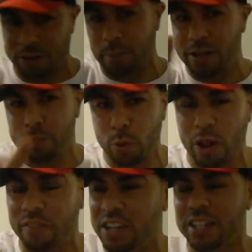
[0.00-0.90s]
which I'm going to be
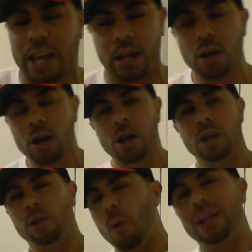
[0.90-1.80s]
relevant in a second.
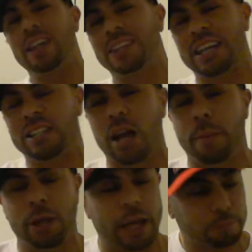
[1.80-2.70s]
So one day, these guys are
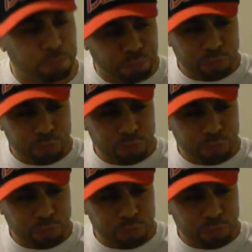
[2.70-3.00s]
telling me like,